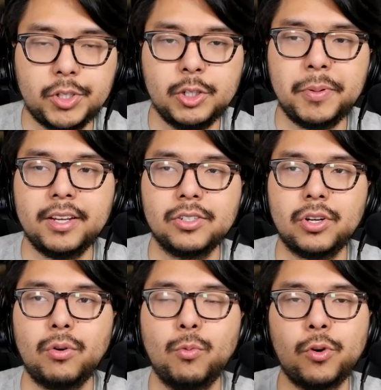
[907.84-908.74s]
just because
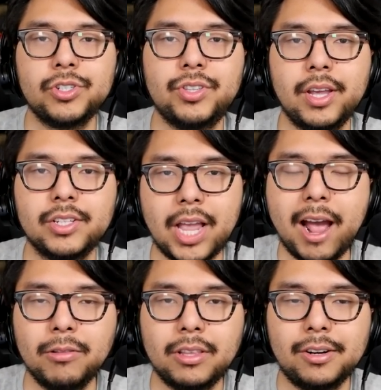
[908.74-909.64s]
there are worse things
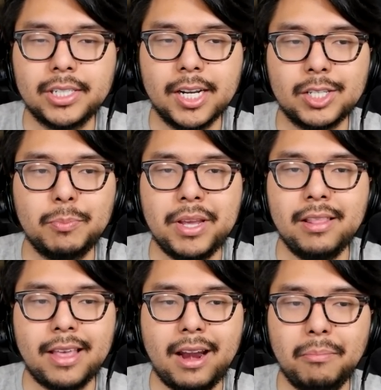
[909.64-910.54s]
out there doesn't
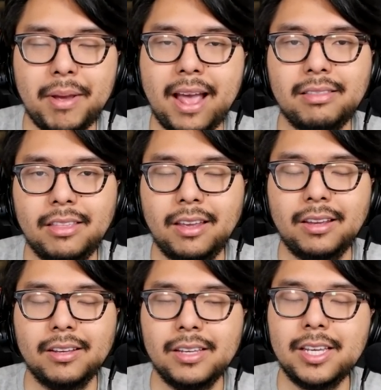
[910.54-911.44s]
mean that a bad
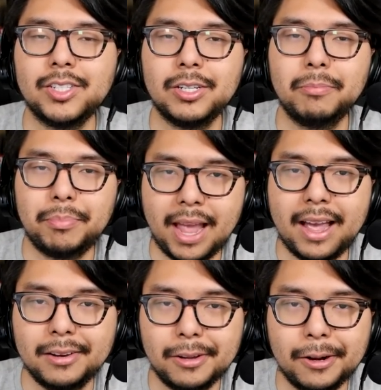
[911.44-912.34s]
thing isn't
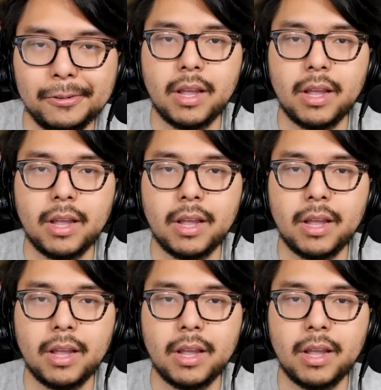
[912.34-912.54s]
bad, you know?